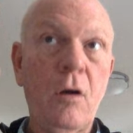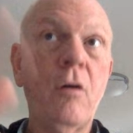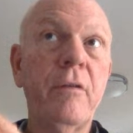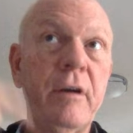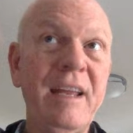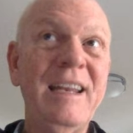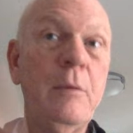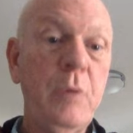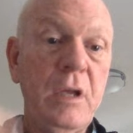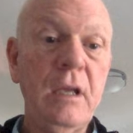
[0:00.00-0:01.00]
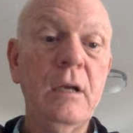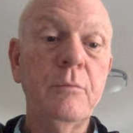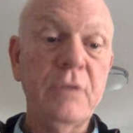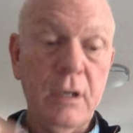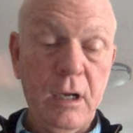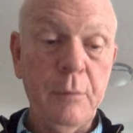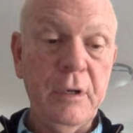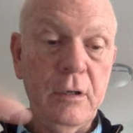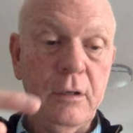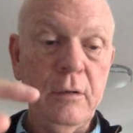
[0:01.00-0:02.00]
are there any PMs that
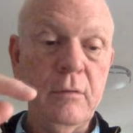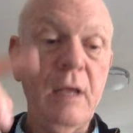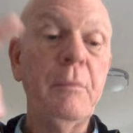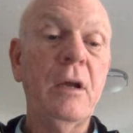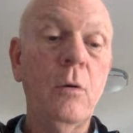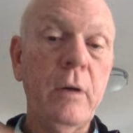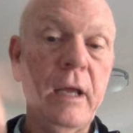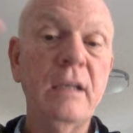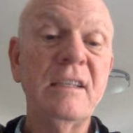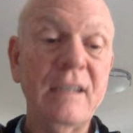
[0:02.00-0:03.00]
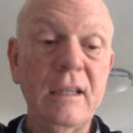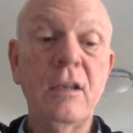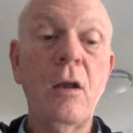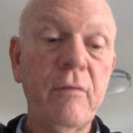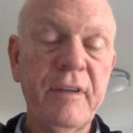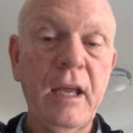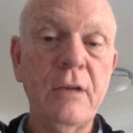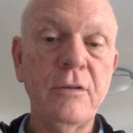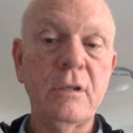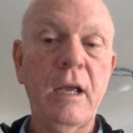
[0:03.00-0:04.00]
coming due? Let me go ahead and send the
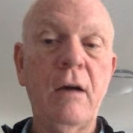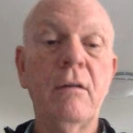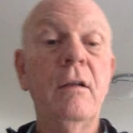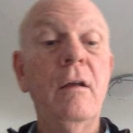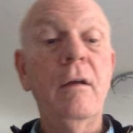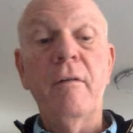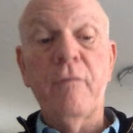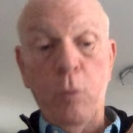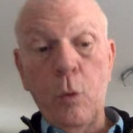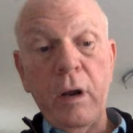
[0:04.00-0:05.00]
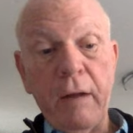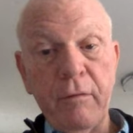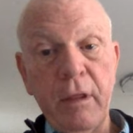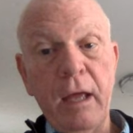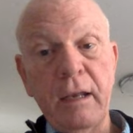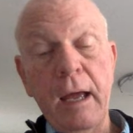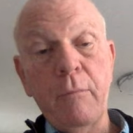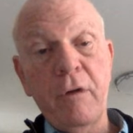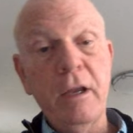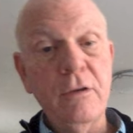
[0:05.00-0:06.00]
notifications out for whatever that
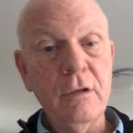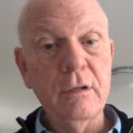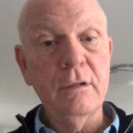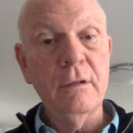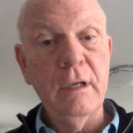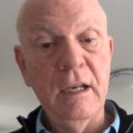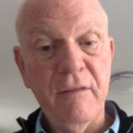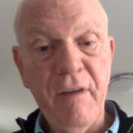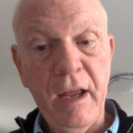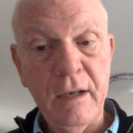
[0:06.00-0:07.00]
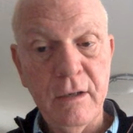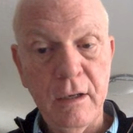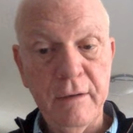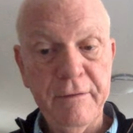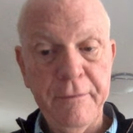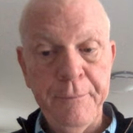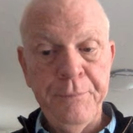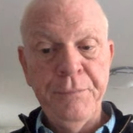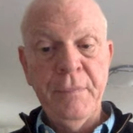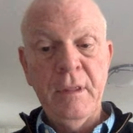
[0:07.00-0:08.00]
time range is in advance of.
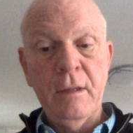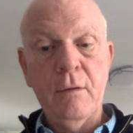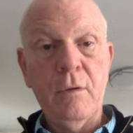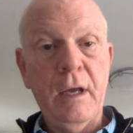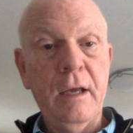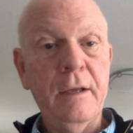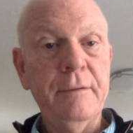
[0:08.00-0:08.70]
Okay,